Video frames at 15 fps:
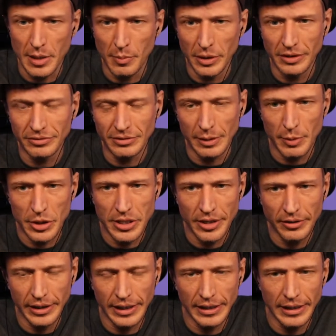number of
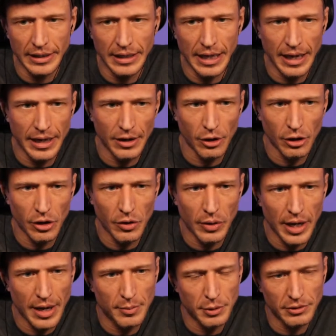libertarian and
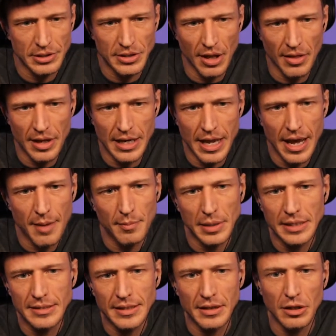anarcho-capitalists on the net
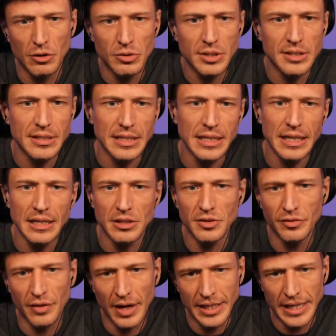means that those seeking to
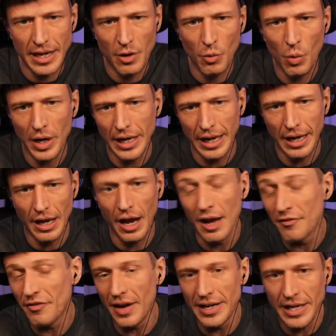find out
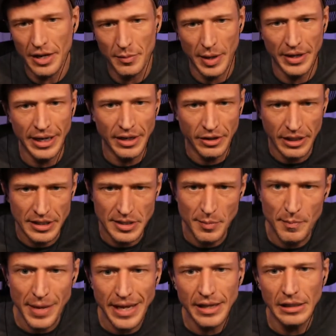about
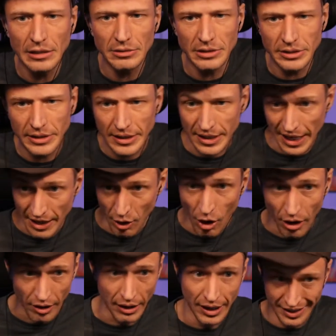anarchism may conclude that they
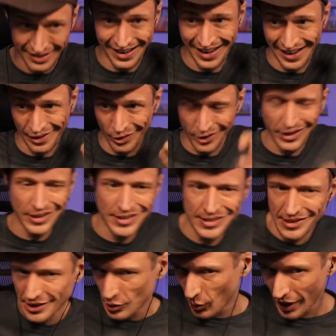are
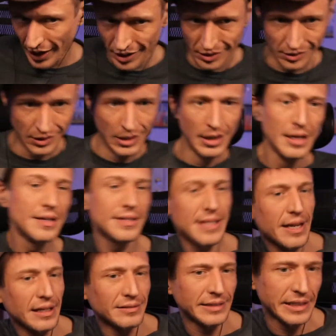anarchists as well.
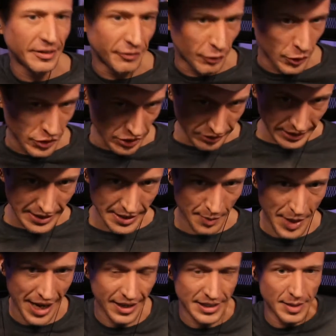Secondly, unfortunately, some
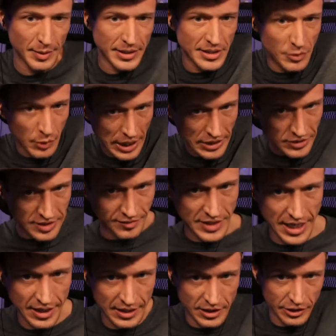academics and writers have
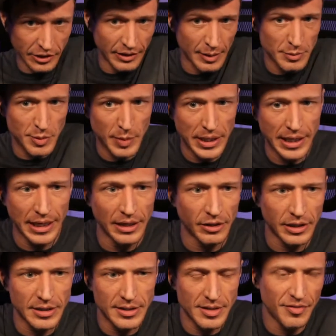taken their claims of being
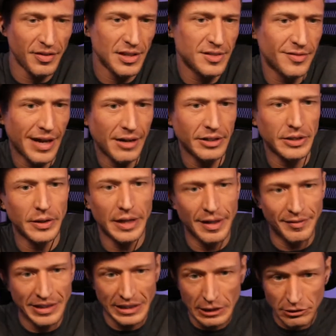anarchists at face value
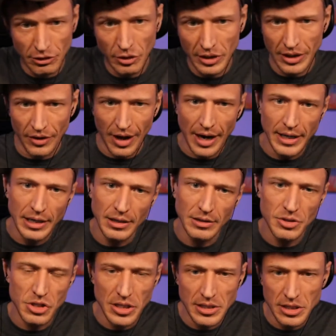and included their
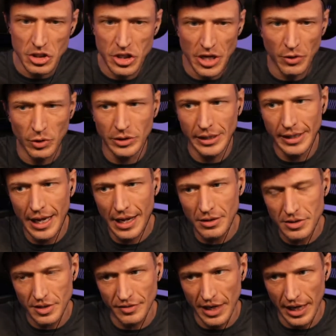ideology into general
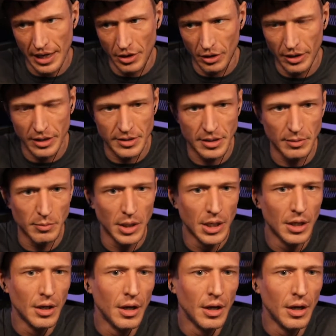accounts of anarchism.